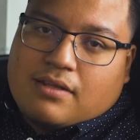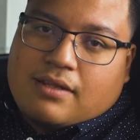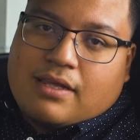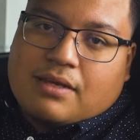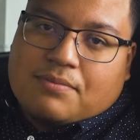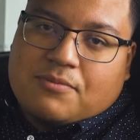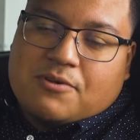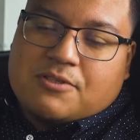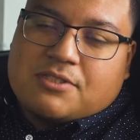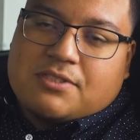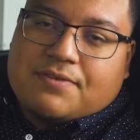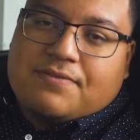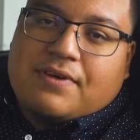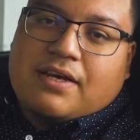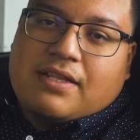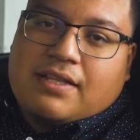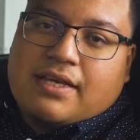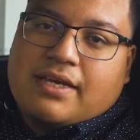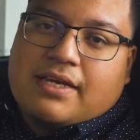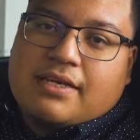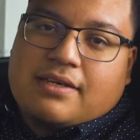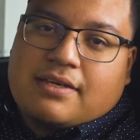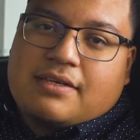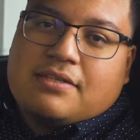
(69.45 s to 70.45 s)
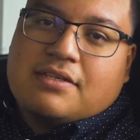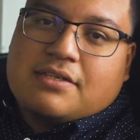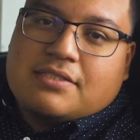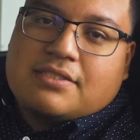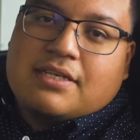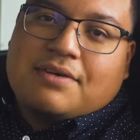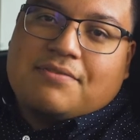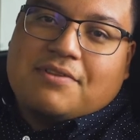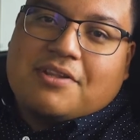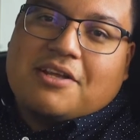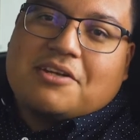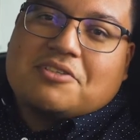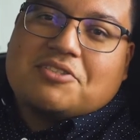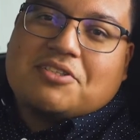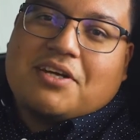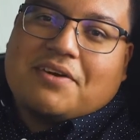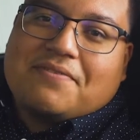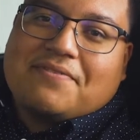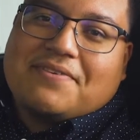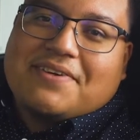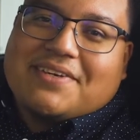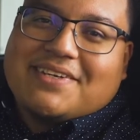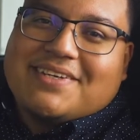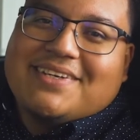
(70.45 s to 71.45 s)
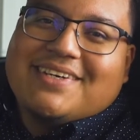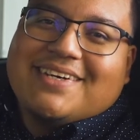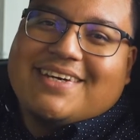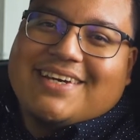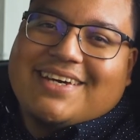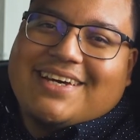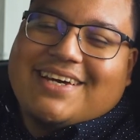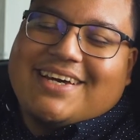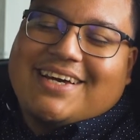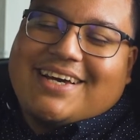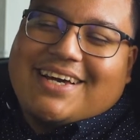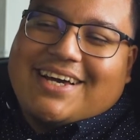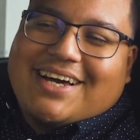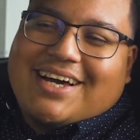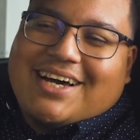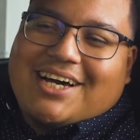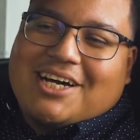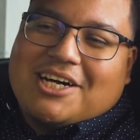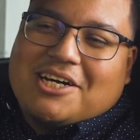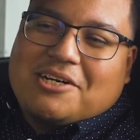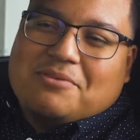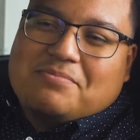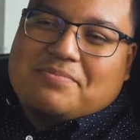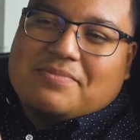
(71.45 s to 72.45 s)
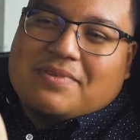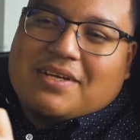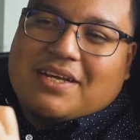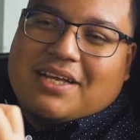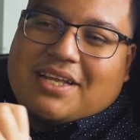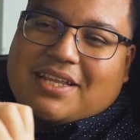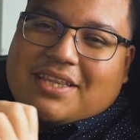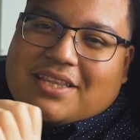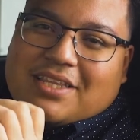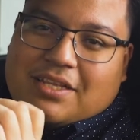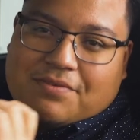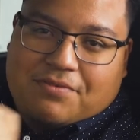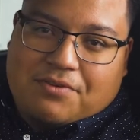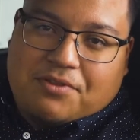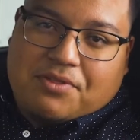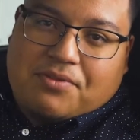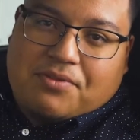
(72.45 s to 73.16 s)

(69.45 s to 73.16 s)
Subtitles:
like most of LA, it does have a lot of traffic. Level